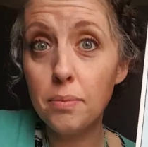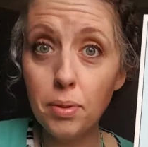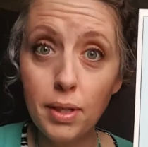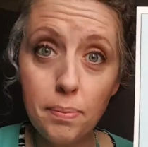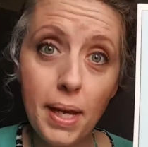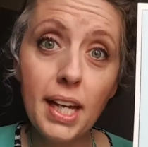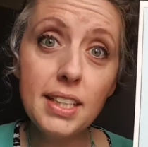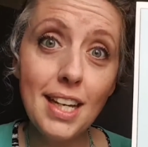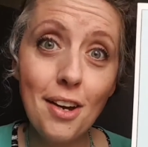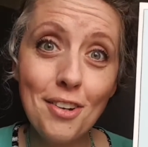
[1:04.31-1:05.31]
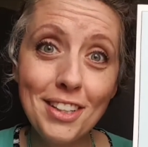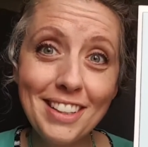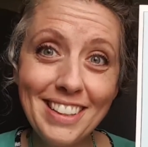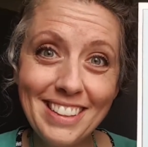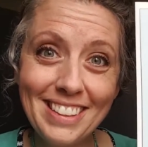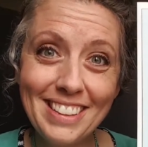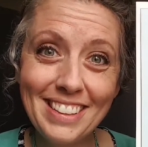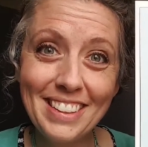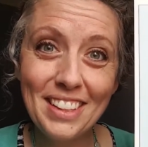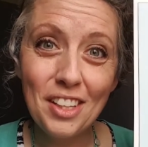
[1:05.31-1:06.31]
and put it back down.
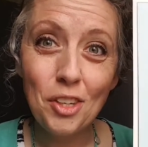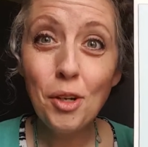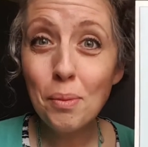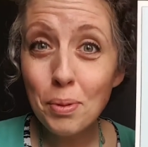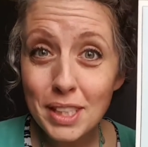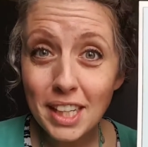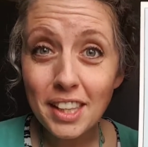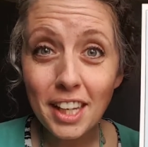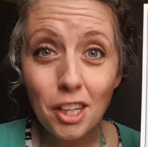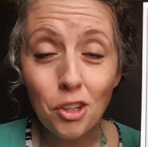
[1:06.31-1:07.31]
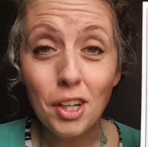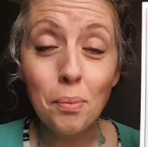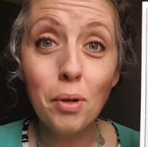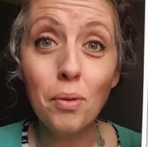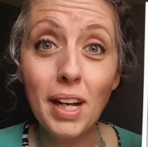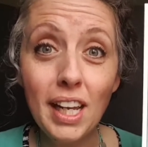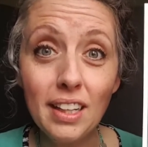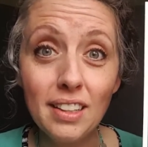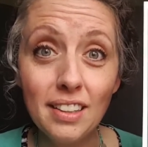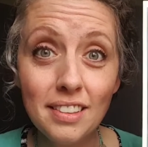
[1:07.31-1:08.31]
You could pretend like you're in a
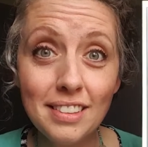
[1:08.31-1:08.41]
parade.